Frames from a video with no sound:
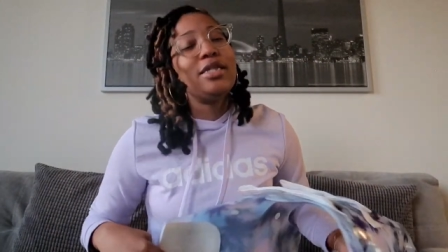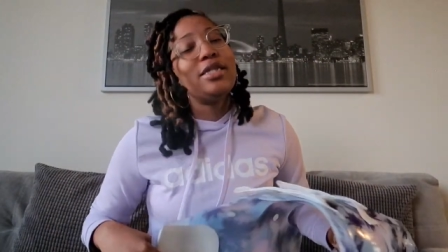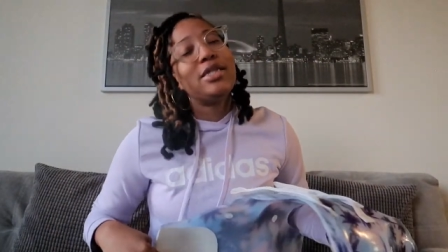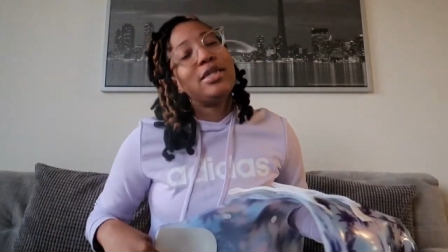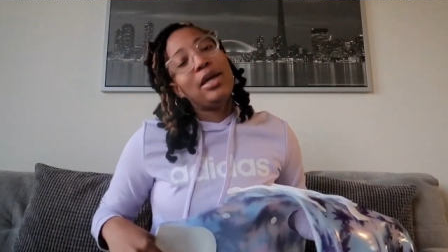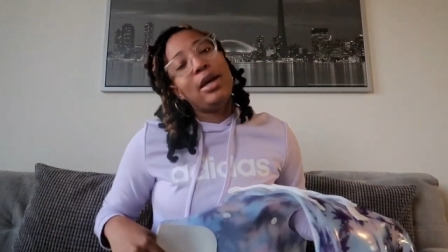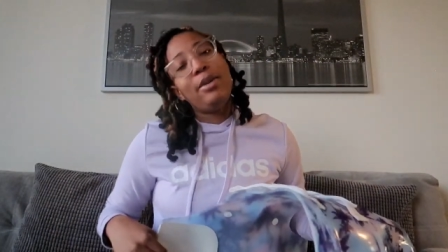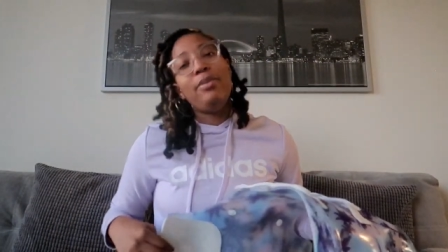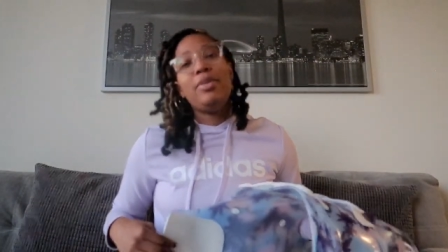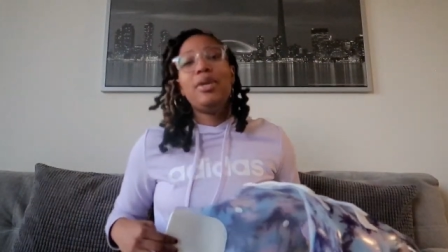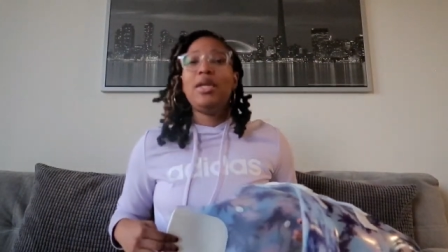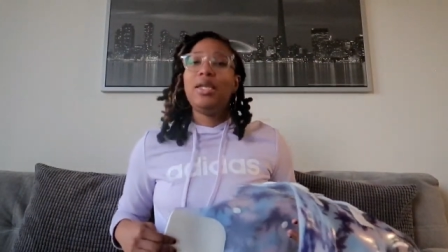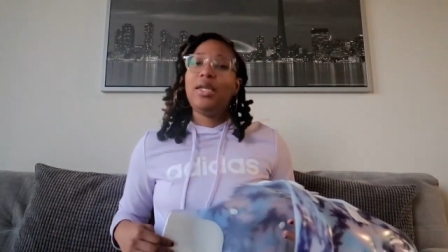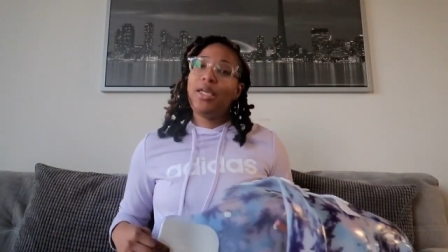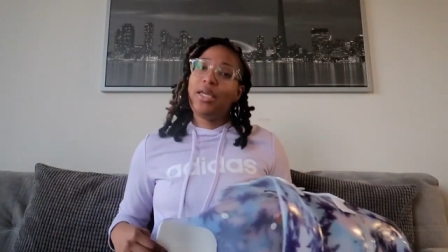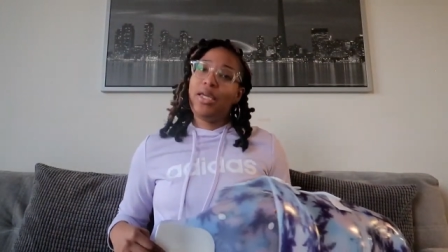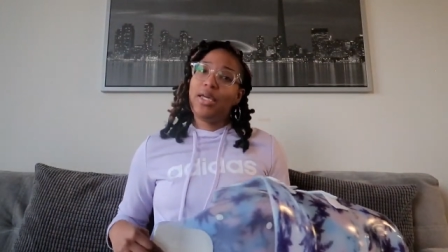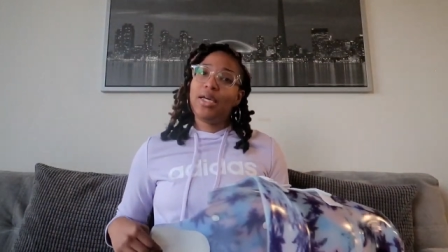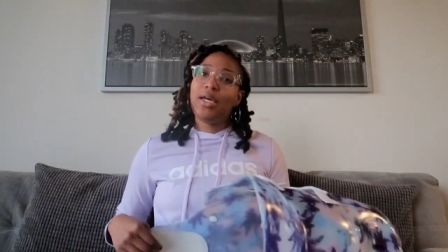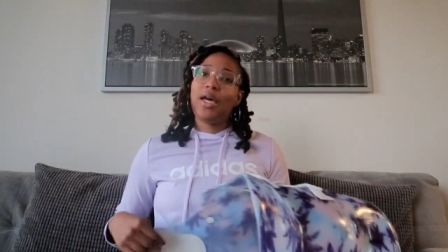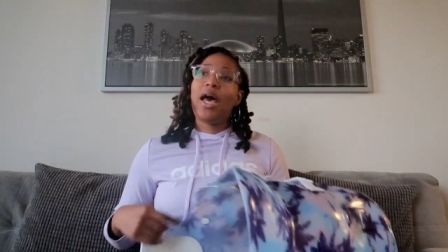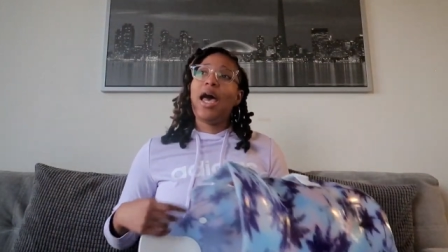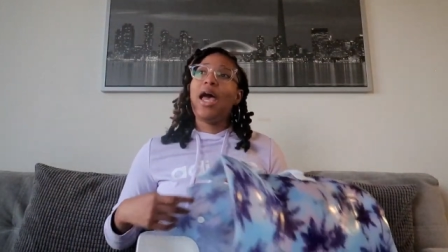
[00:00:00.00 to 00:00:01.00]

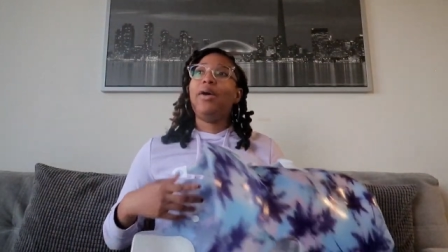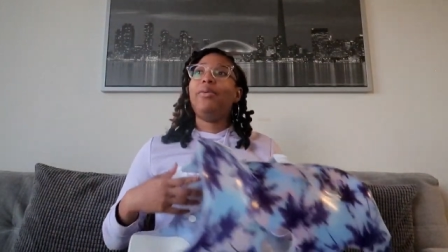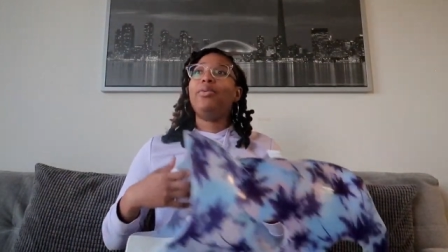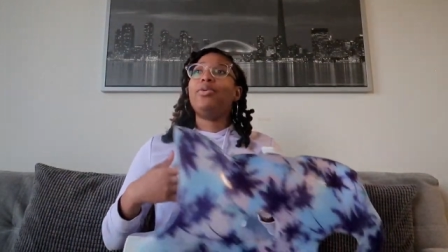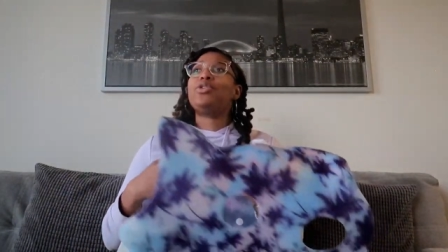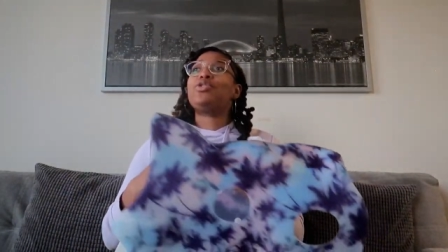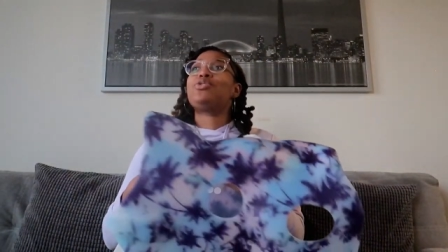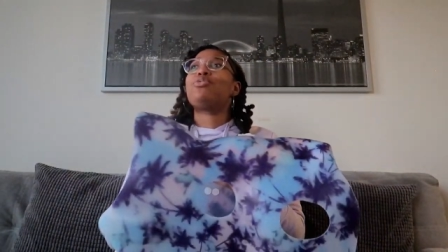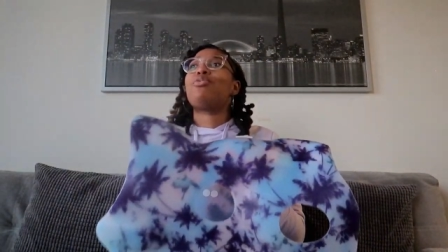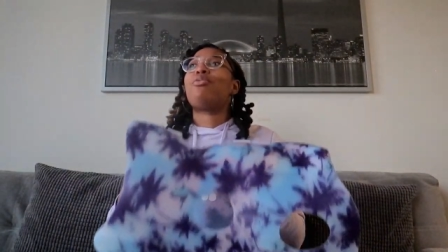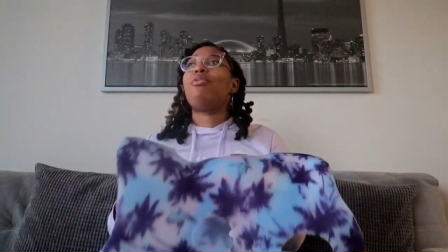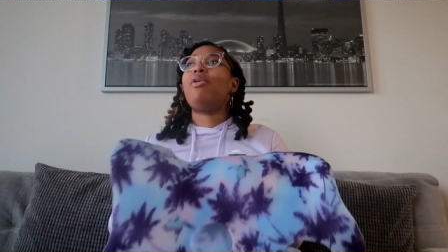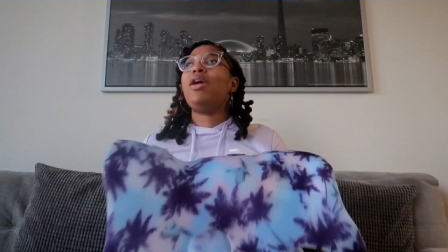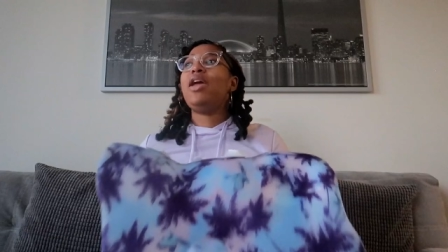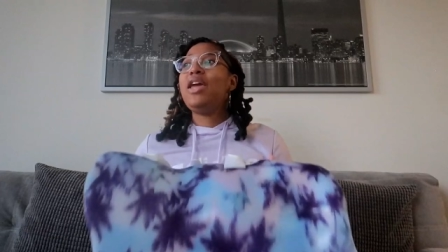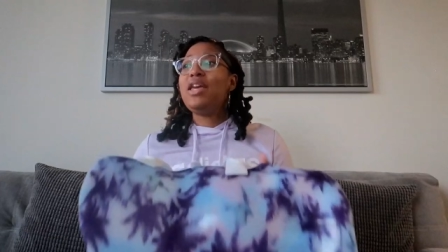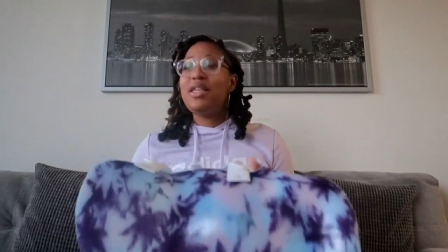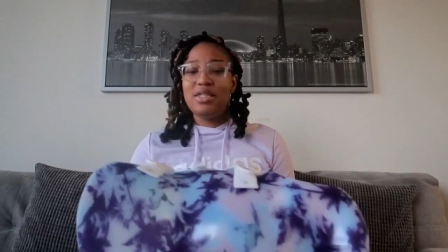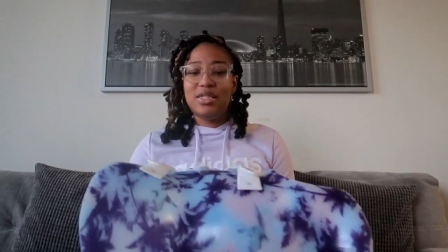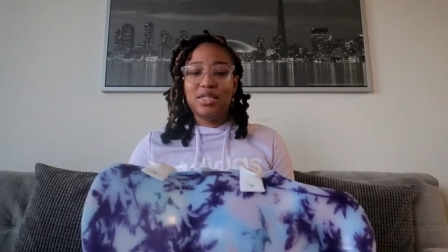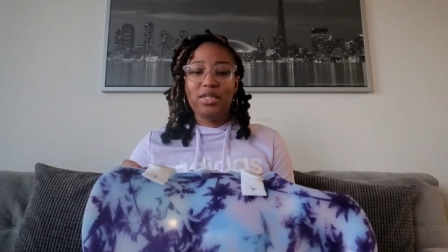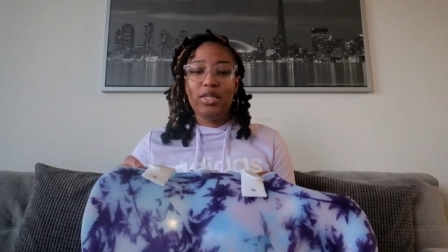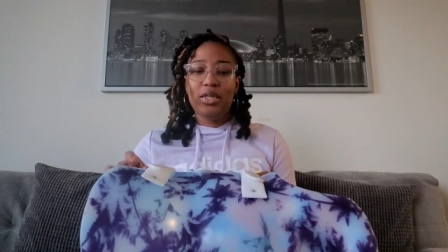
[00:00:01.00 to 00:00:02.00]
dominica i was
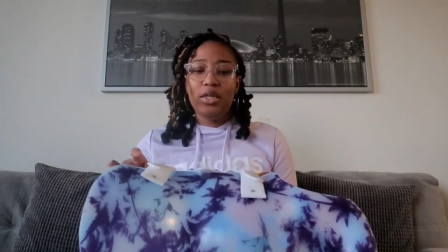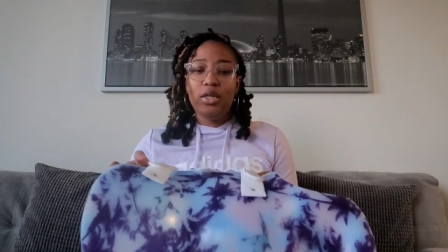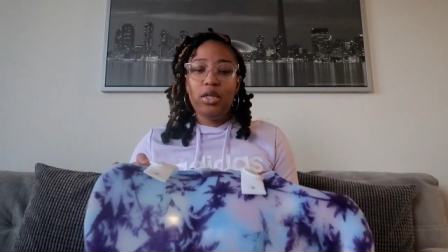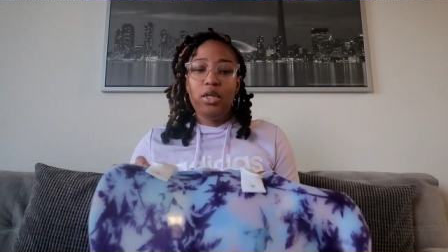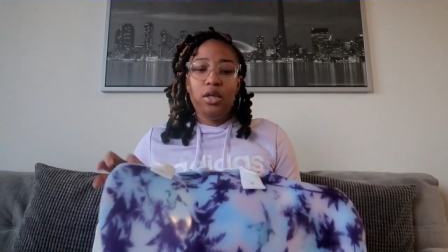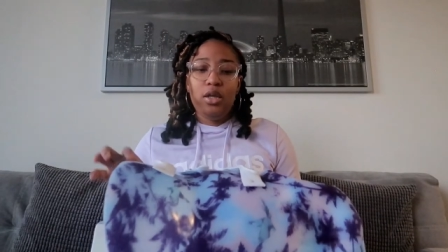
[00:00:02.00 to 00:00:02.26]
raised